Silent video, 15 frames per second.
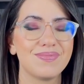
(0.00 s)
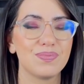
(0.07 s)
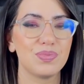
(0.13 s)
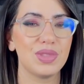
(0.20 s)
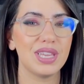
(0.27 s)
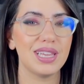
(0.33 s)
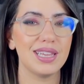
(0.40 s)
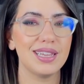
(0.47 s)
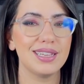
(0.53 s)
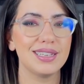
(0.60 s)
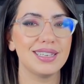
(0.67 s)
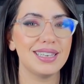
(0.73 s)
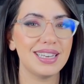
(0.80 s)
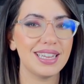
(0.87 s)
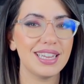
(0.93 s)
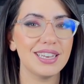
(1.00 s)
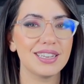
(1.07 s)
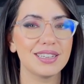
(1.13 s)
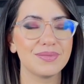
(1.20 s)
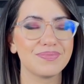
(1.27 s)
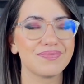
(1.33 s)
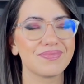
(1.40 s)
the need,
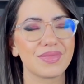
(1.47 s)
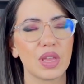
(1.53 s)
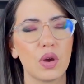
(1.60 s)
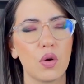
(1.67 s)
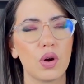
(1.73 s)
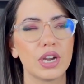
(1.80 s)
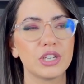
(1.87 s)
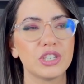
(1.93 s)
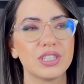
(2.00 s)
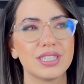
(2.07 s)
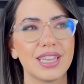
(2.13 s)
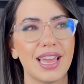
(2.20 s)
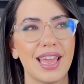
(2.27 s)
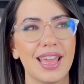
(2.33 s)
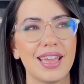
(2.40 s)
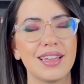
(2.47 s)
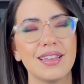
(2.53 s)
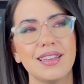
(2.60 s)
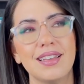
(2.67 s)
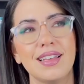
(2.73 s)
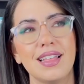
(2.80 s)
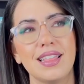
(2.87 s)
or I should say,
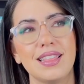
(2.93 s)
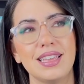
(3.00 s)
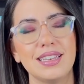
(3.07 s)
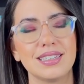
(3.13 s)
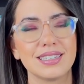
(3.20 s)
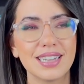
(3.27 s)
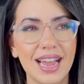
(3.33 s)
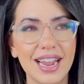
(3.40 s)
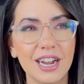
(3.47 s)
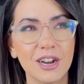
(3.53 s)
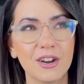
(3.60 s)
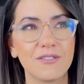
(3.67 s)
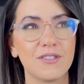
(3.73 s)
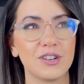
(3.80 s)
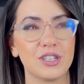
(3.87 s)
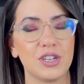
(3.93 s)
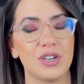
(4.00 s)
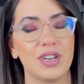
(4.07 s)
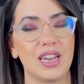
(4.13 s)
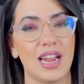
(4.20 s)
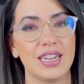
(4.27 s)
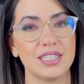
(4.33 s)
the desire for
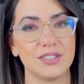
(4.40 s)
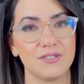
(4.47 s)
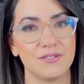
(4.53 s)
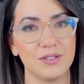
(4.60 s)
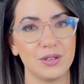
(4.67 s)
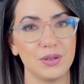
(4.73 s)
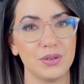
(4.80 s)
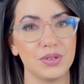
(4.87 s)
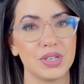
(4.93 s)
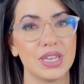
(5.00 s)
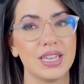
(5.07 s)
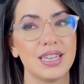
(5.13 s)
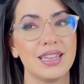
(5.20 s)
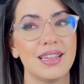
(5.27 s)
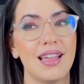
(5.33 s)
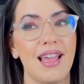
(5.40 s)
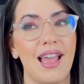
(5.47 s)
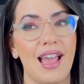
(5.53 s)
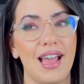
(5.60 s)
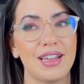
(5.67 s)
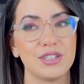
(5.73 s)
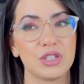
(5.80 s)
certain kinds of food
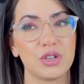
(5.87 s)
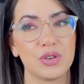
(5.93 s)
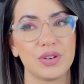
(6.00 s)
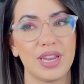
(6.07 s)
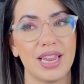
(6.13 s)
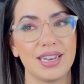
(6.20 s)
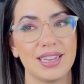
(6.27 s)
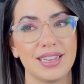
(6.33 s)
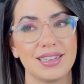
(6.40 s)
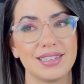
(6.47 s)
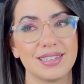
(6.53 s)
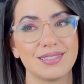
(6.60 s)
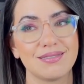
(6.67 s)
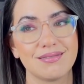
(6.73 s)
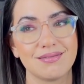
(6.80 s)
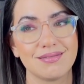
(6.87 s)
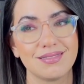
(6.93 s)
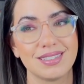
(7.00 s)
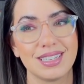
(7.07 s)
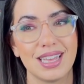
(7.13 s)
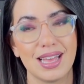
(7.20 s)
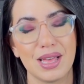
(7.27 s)
has created
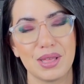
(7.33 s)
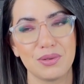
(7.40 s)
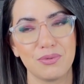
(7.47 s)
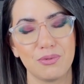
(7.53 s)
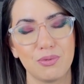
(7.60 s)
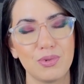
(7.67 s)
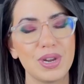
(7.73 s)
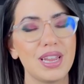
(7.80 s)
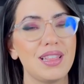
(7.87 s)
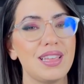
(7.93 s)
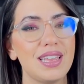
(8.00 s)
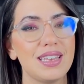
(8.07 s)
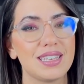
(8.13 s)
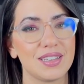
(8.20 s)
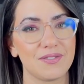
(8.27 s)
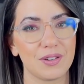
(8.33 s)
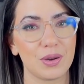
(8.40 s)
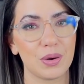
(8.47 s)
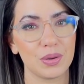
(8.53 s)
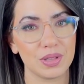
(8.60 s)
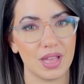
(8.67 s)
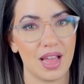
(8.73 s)
really
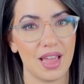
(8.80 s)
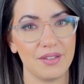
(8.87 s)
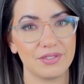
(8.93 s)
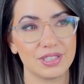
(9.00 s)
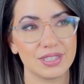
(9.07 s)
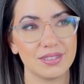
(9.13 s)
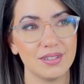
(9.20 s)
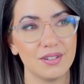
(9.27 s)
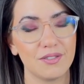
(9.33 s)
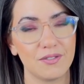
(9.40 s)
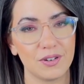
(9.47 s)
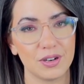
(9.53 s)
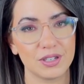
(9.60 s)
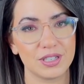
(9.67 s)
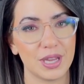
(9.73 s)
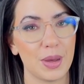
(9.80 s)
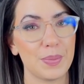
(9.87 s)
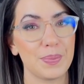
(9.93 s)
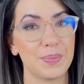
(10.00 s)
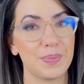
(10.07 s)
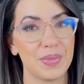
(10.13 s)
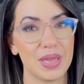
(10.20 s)
difficult lives for
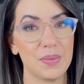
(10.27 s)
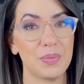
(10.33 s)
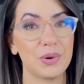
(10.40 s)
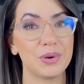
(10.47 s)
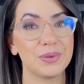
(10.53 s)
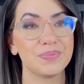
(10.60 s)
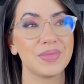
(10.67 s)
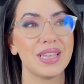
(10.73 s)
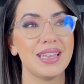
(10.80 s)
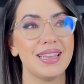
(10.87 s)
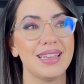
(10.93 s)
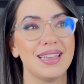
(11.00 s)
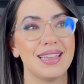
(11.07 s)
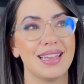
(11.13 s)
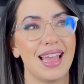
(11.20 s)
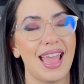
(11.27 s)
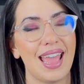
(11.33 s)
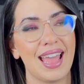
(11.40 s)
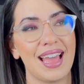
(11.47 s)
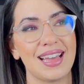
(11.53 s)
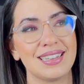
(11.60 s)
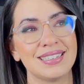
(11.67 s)
some people.
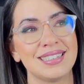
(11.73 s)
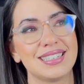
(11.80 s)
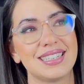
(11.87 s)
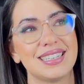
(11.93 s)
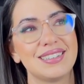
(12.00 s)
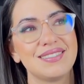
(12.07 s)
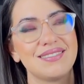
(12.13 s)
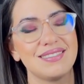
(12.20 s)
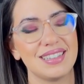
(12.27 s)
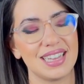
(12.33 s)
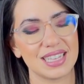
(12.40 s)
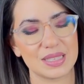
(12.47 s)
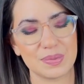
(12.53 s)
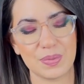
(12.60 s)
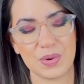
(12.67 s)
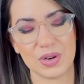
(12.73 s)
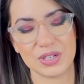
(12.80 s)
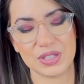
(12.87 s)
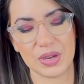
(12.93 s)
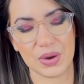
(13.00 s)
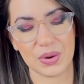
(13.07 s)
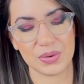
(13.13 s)
And it's more
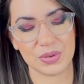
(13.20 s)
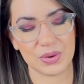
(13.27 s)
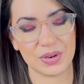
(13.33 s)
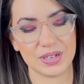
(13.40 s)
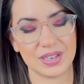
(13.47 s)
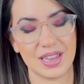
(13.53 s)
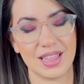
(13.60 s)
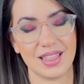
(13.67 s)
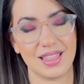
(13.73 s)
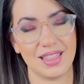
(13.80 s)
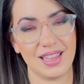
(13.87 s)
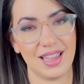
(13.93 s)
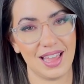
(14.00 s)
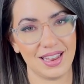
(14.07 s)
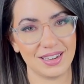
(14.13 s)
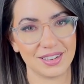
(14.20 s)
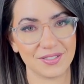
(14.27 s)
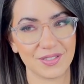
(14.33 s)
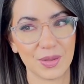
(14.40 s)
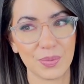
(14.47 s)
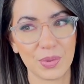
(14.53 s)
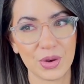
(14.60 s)
so toward the end of
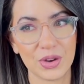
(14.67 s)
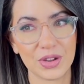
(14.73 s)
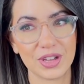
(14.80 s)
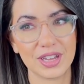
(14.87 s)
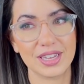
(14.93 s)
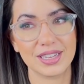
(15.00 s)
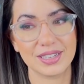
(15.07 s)
the book